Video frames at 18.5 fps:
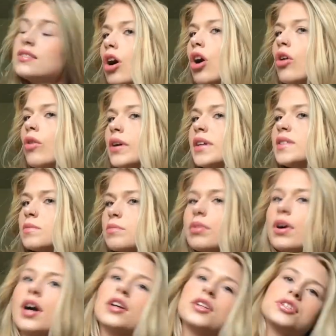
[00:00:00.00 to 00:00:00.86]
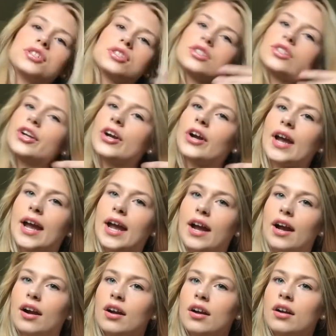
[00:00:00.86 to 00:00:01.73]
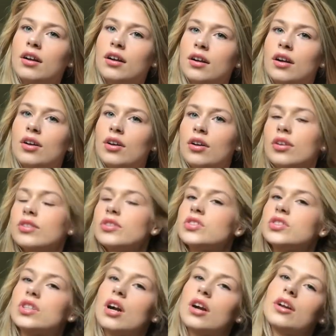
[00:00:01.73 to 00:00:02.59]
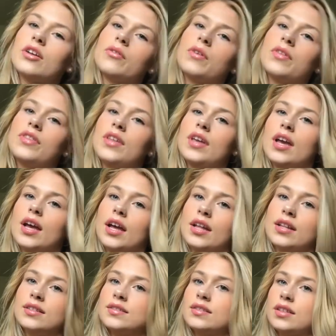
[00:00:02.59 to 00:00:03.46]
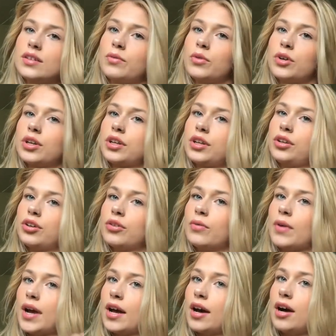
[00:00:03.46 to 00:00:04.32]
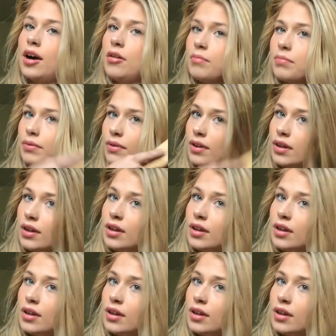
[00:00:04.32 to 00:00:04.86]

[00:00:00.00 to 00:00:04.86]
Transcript: Always brush your hair, starting with the ends and working your way up.